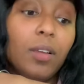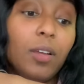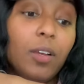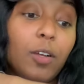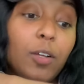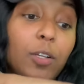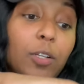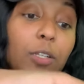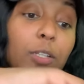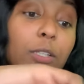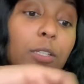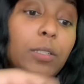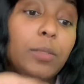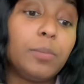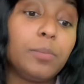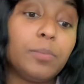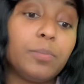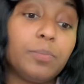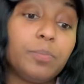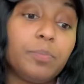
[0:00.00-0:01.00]

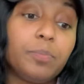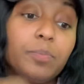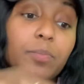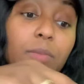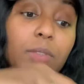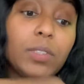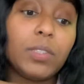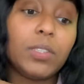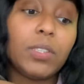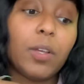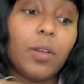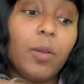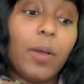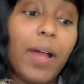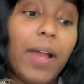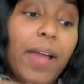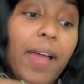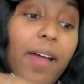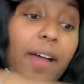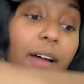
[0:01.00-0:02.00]
So I
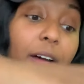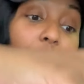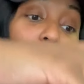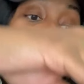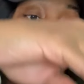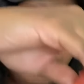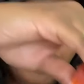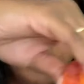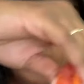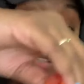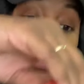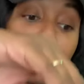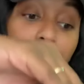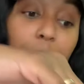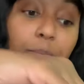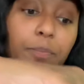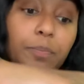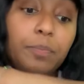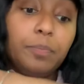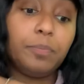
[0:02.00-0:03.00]
have
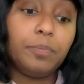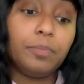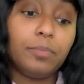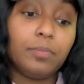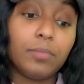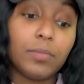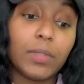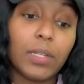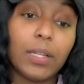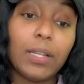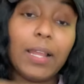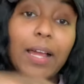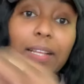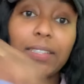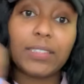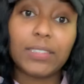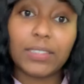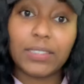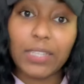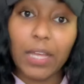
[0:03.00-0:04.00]

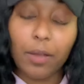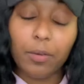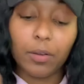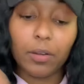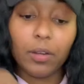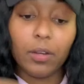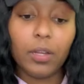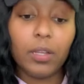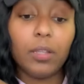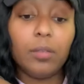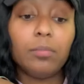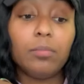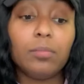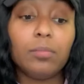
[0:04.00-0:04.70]
lots of sour cream